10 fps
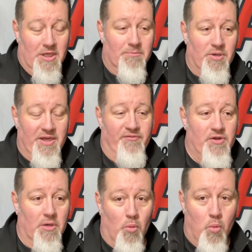But if
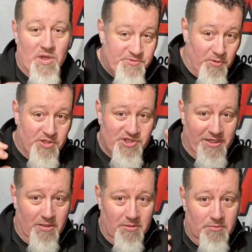you're a whisper
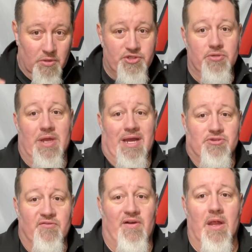singer, which you guys
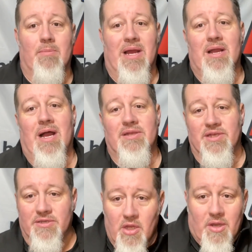who follow my
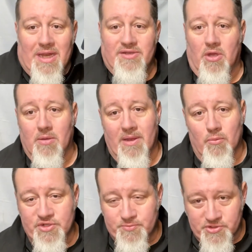content know that I talk about
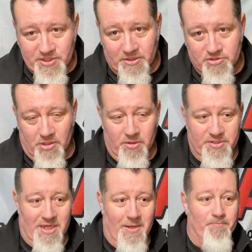whisper singers all the
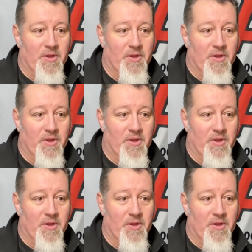time,